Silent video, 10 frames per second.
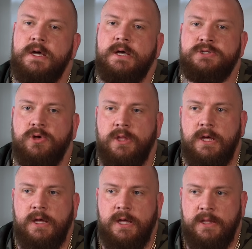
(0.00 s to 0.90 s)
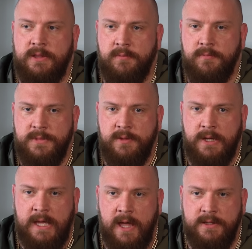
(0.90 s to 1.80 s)
Yeah. So the
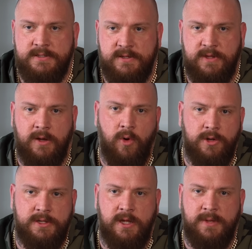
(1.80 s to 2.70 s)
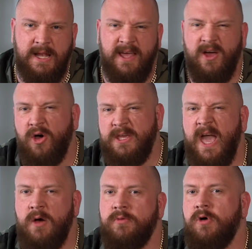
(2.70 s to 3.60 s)
McCanns, if they won, can be like, oh
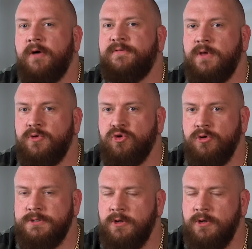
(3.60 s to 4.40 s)
yeah, we've got a few trolls.